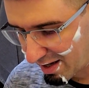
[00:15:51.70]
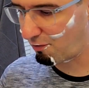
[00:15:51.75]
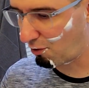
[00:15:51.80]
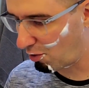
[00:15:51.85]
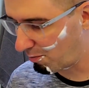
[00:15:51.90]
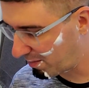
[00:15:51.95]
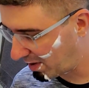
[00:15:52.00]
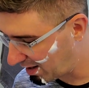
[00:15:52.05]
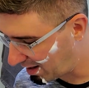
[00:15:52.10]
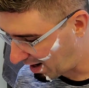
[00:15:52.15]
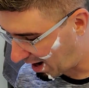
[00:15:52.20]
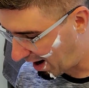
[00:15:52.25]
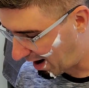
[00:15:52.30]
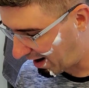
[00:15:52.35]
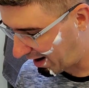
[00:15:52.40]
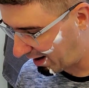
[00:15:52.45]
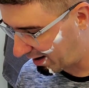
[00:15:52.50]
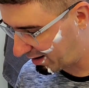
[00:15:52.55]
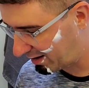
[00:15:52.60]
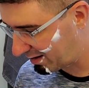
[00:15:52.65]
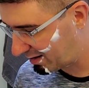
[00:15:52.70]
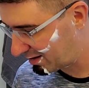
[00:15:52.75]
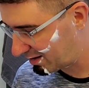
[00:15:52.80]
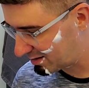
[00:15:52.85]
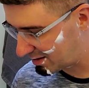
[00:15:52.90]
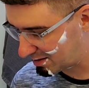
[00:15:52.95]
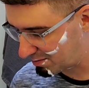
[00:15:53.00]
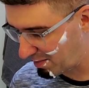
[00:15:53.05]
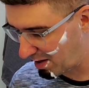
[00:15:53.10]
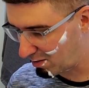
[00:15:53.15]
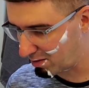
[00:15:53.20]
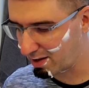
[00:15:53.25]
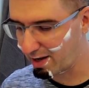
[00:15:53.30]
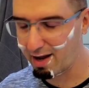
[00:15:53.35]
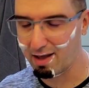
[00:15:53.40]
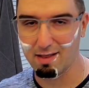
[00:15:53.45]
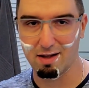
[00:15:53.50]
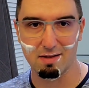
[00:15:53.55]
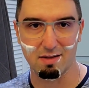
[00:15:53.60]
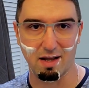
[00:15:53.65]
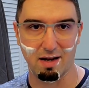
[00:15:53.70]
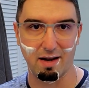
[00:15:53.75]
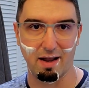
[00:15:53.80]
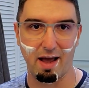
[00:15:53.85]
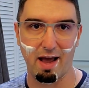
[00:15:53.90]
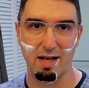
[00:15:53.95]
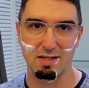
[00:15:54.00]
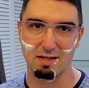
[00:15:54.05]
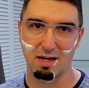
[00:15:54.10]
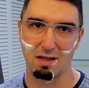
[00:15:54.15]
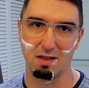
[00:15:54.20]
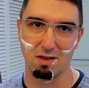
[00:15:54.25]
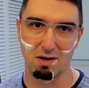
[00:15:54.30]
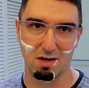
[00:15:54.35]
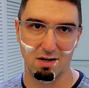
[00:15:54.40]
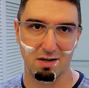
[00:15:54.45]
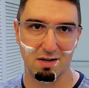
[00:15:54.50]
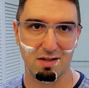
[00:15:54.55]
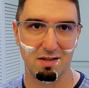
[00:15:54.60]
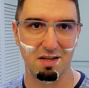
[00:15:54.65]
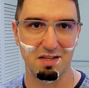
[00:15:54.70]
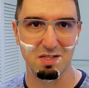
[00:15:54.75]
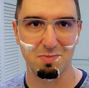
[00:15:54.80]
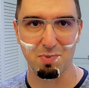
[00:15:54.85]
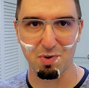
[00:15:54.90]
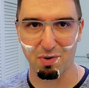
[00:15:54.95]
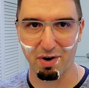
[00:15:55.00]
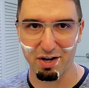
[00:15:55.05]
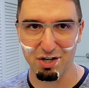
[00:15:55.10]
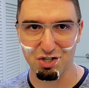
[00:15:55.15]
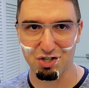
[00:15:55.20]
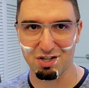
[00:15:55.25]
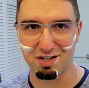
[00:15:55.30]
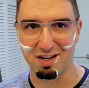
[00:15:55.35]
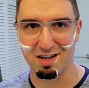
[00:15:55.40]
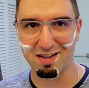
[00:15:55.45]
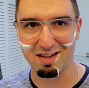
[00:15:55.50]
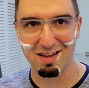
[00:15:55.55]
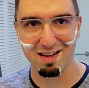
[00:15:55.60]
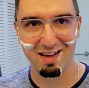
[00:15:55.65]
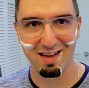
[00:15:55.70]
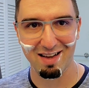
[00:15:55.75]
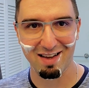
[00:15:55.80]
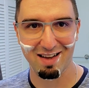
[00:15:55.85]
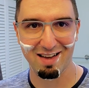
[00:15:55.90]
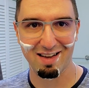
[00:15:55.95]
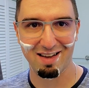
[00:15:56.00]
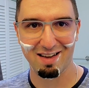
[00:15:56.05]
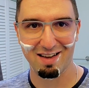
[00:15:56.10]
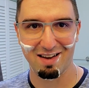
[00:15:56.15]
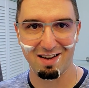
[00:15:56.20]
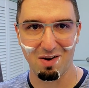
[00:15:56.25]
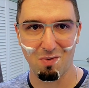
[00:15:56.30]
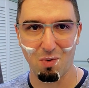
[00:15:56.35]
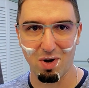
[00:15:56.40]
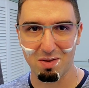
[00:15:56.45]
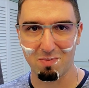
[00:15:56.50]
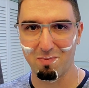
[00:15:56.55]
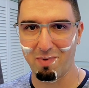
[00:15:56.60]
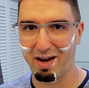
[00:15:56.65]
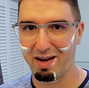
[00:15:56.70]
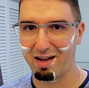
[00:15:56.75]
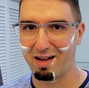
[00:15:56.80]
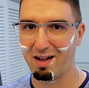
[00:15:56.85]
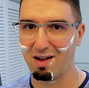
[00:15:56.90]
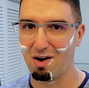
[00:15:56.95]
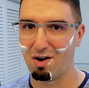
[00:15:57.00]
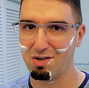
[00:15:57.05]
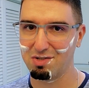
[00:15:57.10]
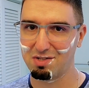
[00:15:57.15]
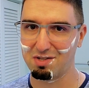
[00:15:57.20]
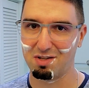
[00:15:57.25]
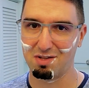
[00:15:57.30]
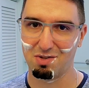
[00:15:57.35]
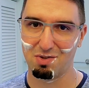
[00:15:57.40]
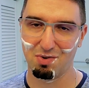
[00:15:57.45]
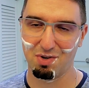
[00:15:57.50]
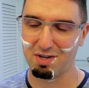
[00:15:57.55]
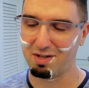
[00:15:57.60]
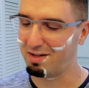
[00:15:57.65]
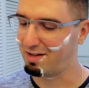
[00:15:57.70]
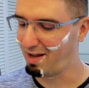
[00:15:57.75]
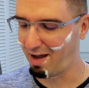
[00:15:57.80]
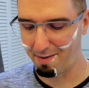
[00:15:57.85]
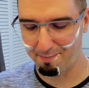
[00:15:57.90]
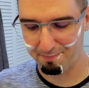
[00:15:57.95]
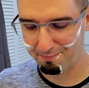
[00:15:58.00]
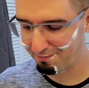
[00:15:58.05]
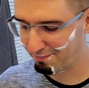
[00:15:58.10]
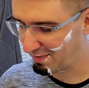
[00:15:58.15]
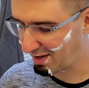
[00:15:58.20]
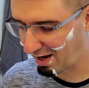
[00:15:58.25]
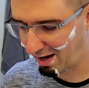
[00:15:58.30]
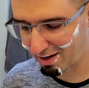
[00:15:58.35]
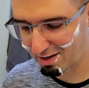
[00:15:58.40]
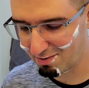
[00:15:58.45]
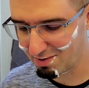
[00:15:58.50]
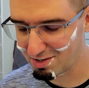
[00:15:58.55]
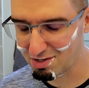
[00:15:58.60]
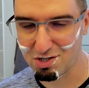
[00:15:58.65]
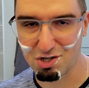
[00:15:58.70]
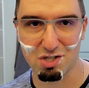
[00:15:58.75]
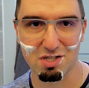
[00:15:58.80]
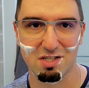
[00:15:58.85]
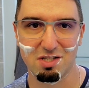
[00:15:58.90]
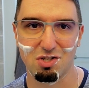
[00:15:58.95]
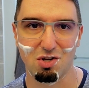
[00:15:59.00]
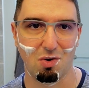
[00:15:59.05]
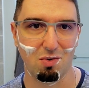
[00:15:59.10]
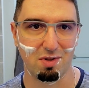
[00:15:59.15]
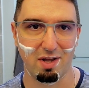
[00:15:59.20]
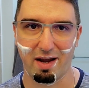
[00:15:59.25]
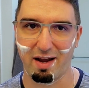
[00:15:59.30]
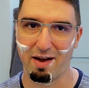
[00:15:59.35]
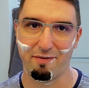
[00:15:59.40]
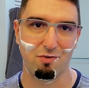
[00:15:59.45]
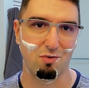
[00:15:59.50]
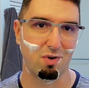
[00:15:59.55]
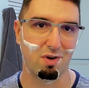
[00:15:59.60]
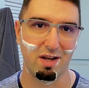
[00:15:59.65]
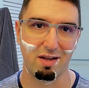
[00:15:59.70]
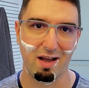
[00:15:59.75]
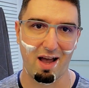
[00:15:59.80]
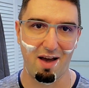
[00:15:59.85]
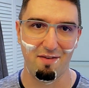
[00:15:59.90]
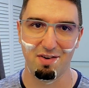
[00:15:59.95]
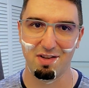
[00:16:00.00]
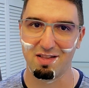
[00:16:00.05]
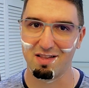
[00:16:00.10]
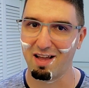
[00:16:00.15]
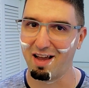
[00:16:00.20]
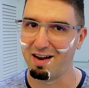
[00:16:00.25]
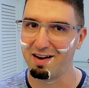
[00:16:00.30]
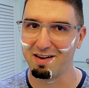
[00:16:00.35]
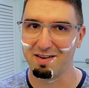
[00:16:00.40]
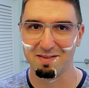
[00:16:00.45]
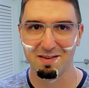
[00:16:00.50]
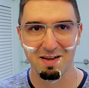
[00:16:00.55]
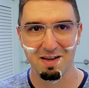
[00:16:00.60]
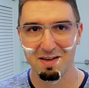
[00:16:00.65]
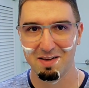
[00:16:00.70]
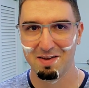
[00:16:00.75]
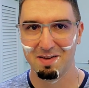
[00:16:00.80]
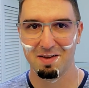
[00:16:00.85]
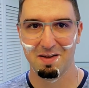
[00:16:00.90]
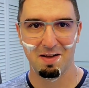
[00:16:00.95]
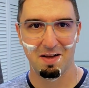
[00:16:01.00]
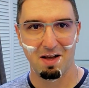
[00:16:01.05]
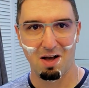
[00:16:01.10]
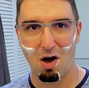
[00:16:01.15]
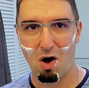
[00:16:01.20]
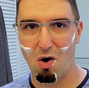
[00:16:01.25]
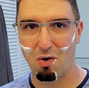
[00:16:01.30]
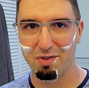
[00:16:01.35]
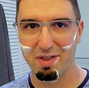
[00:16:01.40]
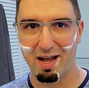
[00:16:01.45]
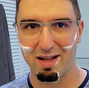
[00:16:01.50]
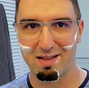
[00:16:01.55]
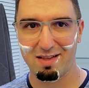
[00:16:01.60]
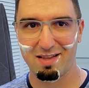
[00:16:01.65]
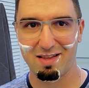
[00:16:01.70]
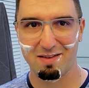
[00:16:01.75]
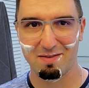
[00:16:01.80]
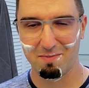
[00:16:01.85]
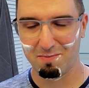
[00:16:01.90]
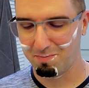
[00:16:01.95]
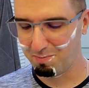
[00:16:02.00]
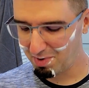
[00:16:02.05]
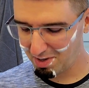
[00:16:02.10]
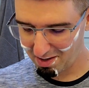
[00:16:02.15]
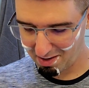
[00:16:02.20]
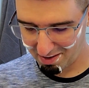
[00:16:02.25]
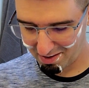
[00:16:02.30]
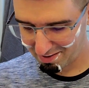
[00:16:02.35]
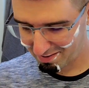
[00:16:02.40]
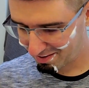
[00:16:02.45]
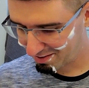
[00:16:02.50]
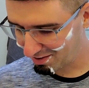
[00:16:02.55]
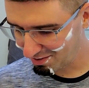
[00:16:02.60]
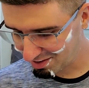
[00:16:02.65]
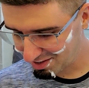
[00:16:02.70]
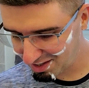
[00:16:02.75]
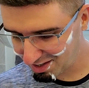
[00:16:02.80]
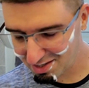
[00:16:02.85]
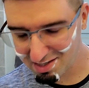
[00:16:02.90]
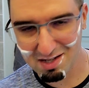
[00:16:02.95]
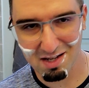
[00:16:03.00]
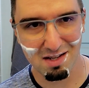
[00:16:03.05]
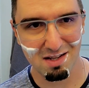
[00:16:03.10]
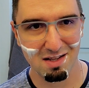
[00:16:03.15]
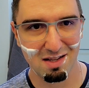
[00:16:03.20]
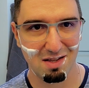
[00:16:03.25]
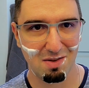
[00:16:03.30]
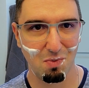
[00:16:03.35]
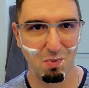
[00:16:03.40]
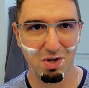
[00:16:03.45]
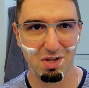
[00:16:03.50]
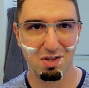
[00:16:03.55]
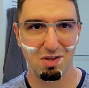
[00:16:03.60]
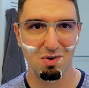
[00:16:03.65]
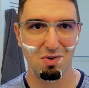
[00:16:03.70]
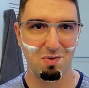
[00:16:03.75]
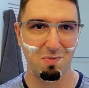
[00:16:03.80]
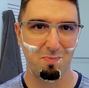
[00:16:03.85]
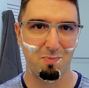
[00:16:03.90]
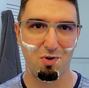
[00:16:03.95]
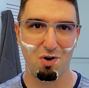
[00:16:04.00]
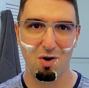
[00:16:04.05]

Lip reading: For me, I smelled Leyland, and as I learned the inspiration and what made Austin do it, yeah, I was just sold. I have to have it, and all that, be consistent with your